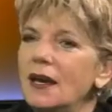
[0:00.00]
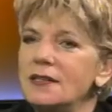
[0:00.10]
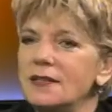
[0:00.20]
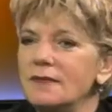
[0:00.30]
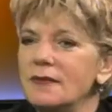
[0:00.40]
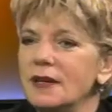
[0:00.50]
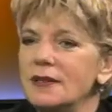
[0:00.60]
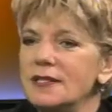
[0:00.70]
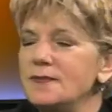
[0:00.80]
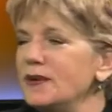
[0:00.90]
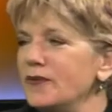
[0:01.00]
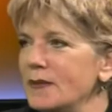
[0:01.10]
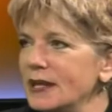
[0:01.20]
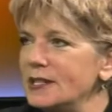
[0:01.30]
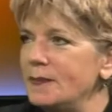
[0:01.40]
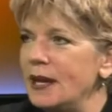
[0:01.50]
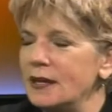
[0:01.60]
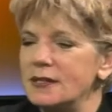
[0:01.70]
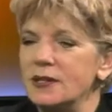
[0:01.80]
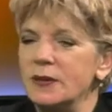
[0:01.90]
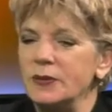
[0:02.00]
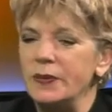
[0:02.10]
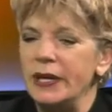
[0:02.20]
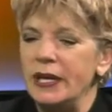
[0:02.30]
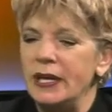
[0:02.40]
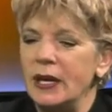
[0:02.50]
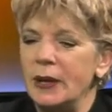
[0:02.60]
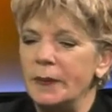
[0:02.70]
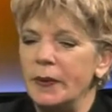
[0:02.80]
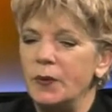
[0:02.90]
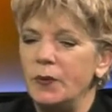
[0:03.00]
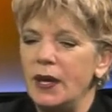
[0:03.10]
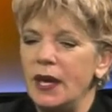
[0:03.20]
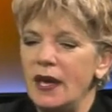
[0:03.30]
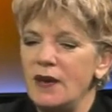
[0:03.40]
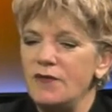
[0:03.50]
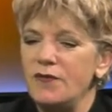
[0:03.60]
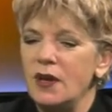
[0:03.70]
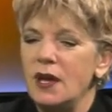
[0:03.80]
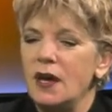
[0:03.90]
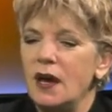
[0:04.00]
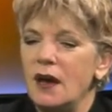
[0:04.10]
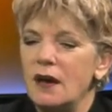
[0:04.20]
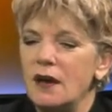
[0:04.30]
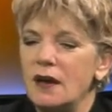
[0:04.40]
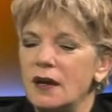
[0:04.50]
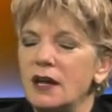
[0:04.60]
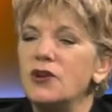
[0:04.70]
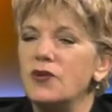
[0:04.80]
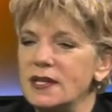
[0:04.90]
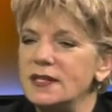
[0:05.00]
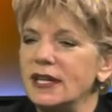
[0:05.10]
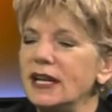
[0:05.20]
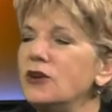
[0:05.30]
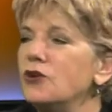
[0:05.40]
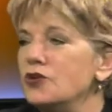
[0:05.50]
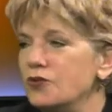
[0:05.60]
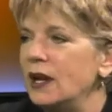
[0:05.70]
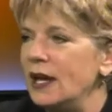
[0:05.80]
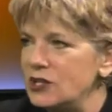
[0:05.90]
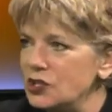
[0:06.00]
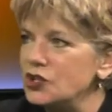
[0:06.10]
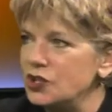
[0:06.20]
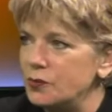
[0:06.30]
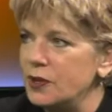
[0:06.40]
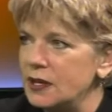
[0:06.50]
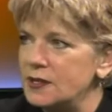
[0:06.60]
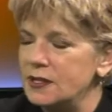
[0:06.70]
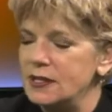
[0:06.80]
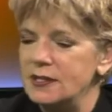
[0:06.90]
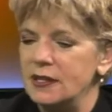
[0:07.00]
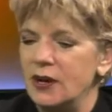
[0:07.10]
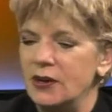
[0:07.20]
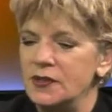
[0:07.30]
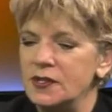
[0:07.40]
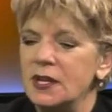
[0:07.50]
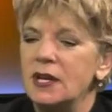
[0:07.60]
It's a bit of a mixed bag, Selwyn. We have an increasingly good relationship with our CCOs.